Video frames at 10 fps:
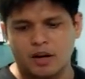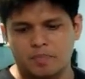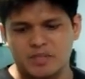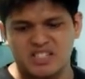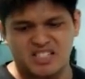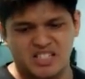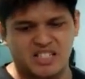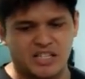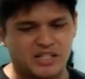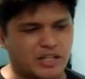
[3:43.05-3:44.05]
This is 6
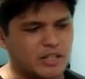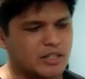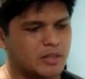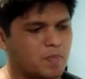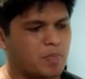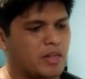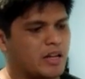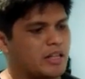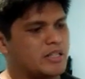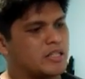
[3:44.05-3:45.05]
inches.
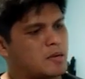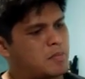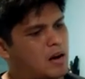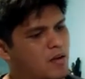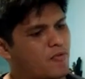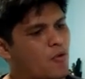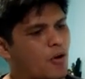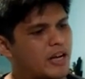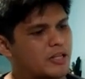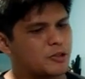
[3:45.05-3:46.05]
This is about
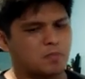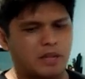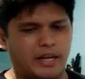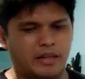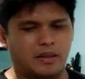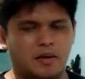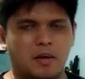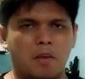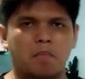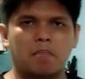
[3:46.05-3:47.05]
4-inch blade,
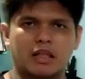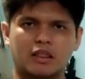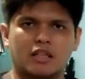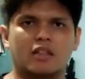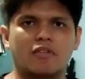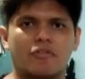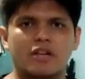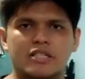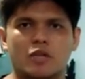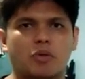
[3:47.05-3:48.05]
but the
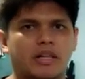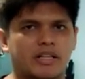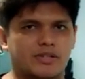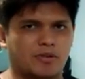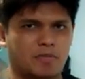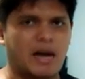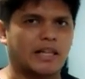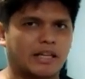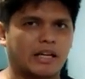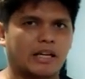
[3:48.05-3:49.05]
difference in weight is
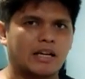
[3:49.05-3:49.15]
dramatic.